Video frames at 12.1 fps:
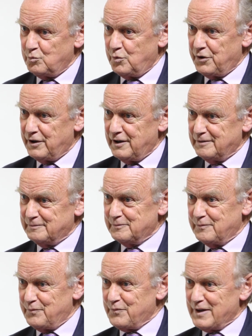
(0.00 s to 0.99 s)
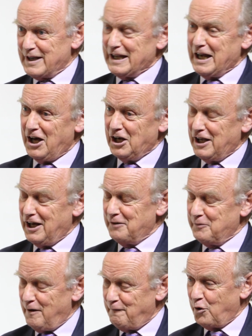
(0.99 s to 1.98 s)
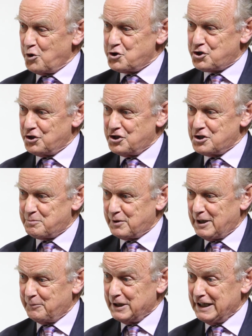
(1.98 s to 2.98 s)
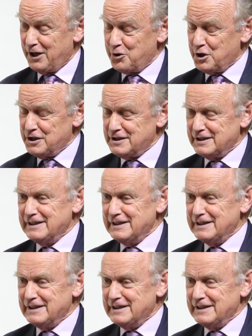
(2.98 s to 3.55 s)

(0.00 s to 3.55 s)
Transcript: with a voice that is becoming louder.